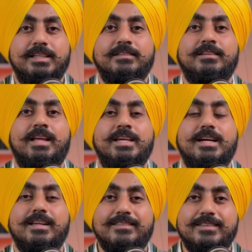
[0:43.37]
is
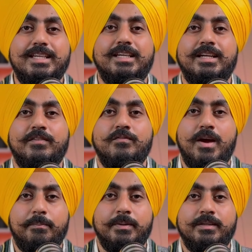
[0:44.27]
like a secret
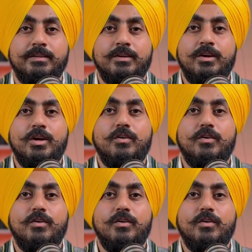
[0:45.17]
weapon